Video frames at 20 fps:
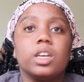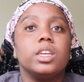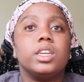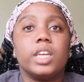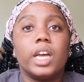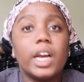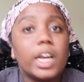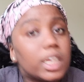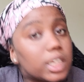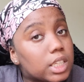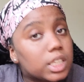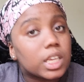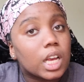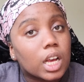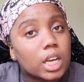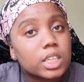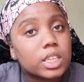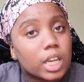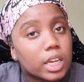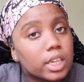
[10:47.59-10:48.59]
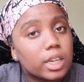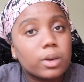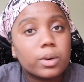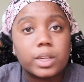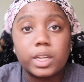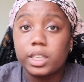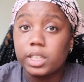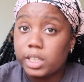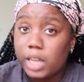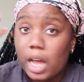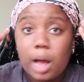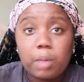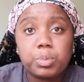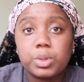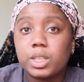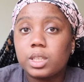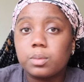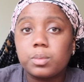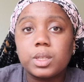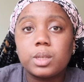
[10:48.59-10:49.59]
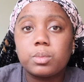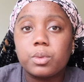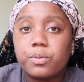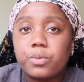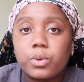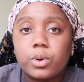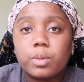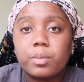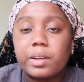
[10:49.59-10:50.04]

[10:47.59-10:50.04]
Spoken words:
Yeah, it sucks. I know it's happened to me before,